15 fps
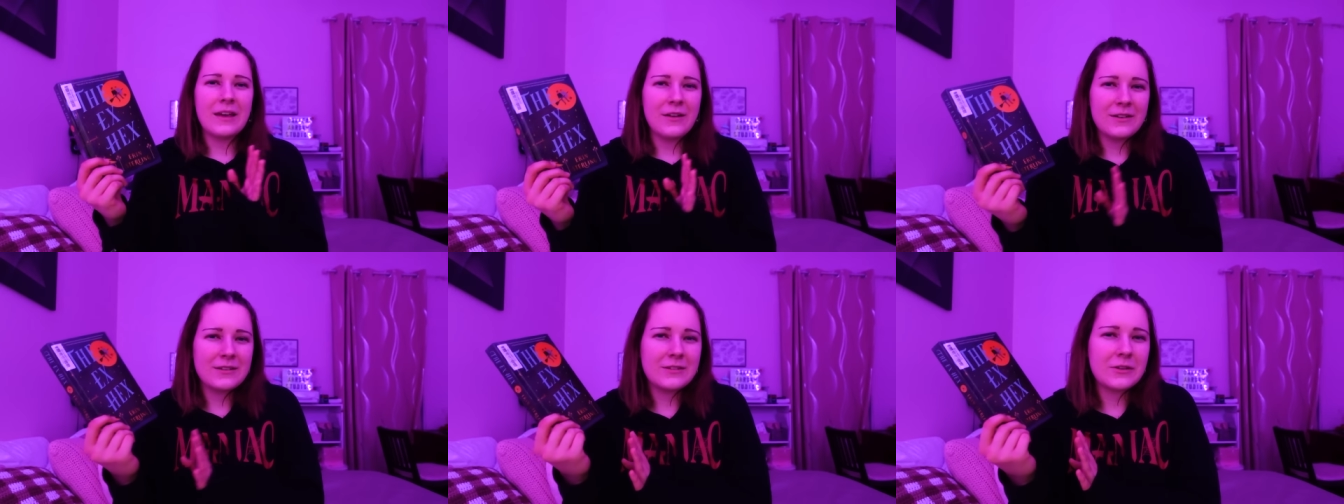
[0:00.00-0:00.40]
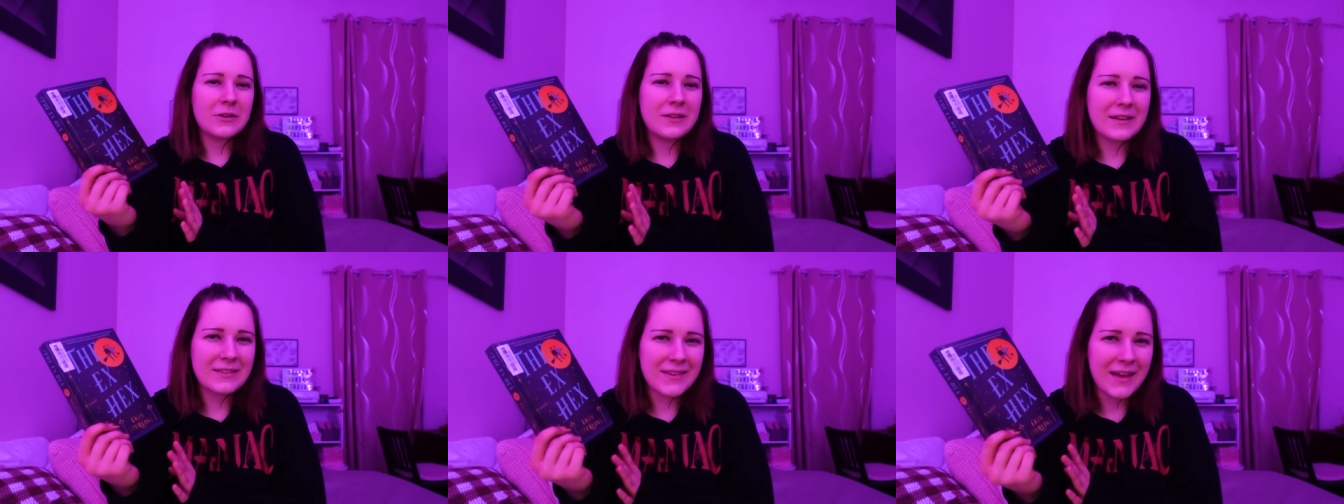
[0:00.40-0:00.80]
Erin
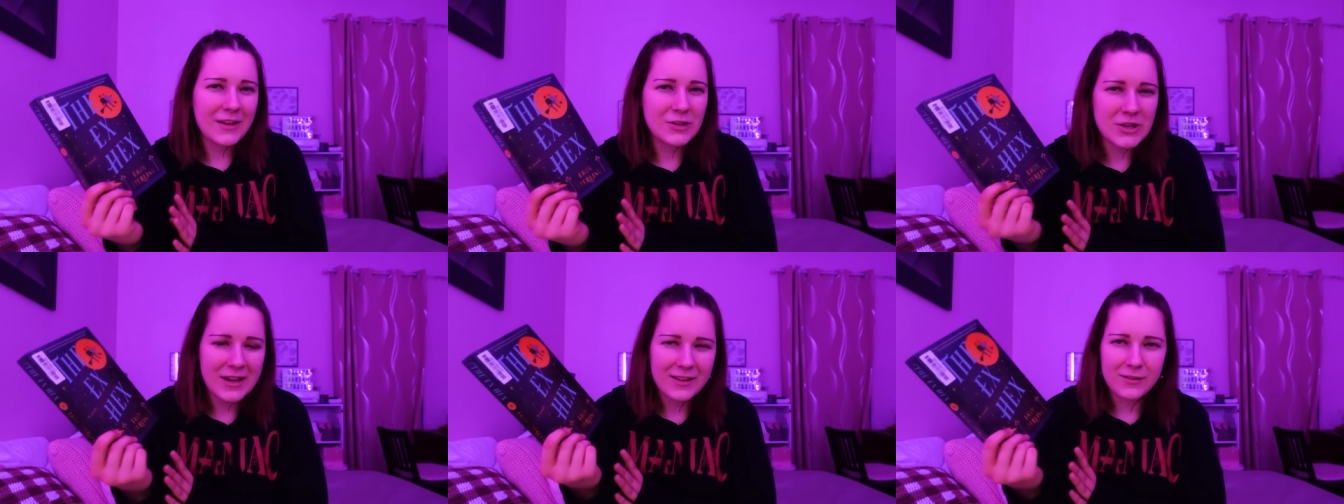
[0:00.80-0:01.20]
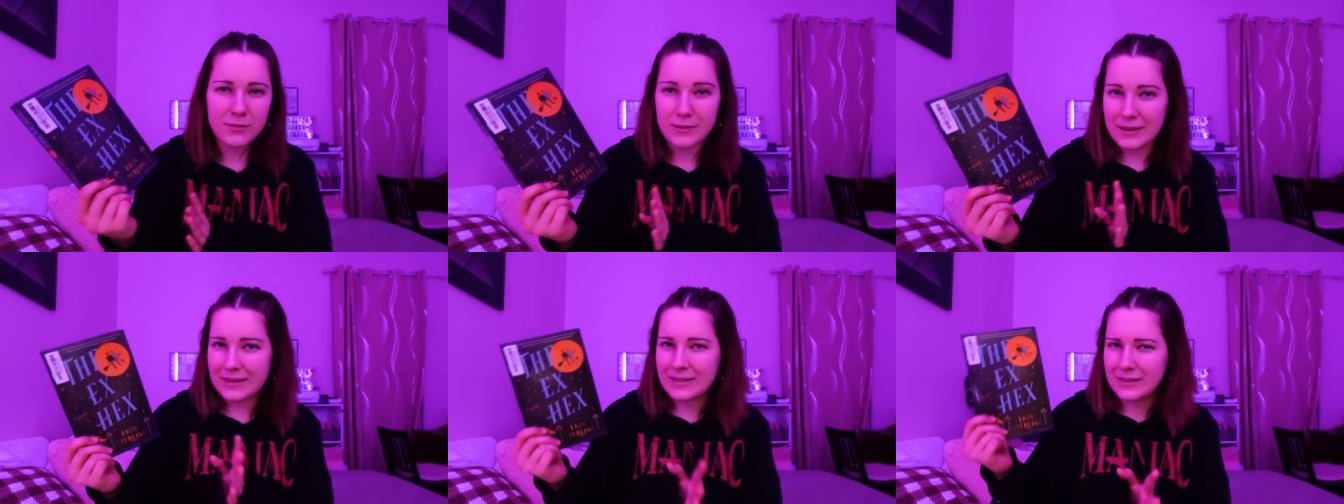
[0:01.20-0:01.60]
Sterling a second chance
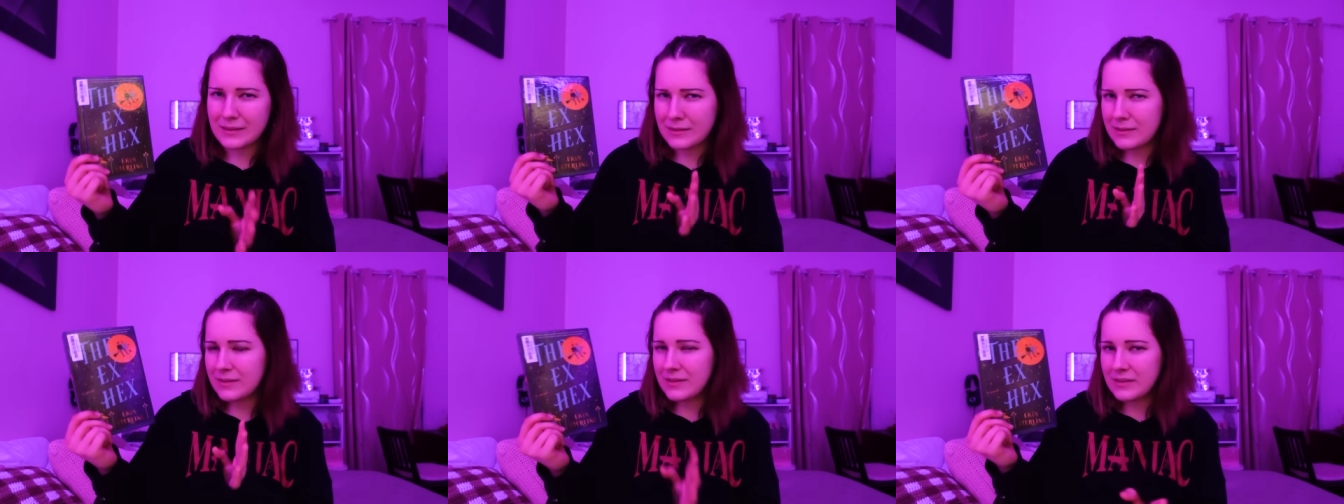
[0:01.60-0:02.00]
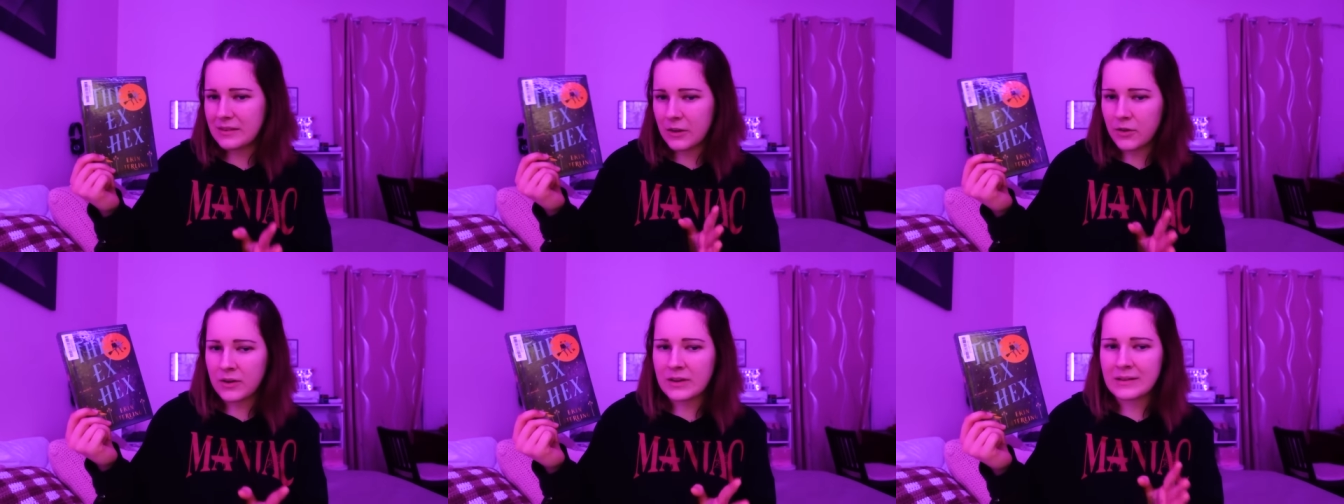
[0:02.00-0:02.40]
with like this
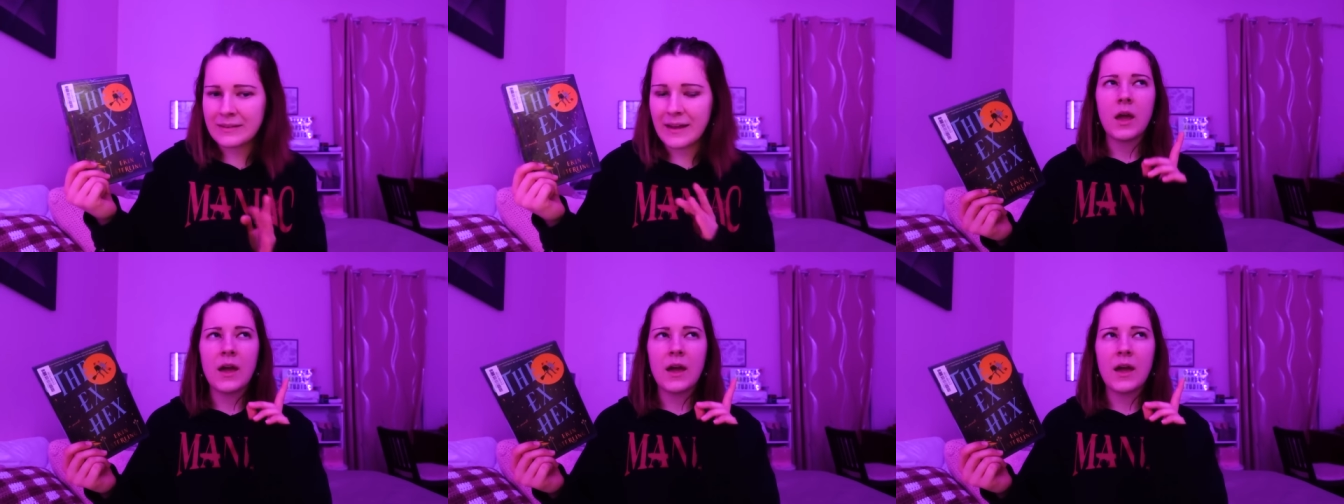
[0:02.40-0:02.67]
series.